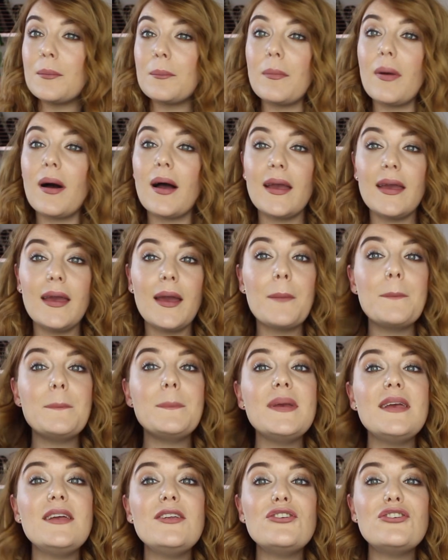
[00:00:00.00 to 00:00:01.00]
My
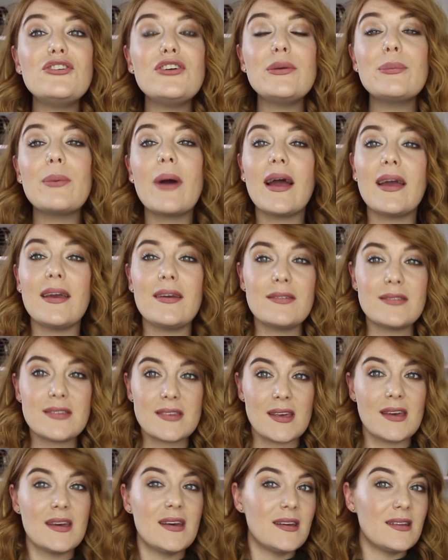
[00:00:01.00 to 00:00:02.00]
beachy waves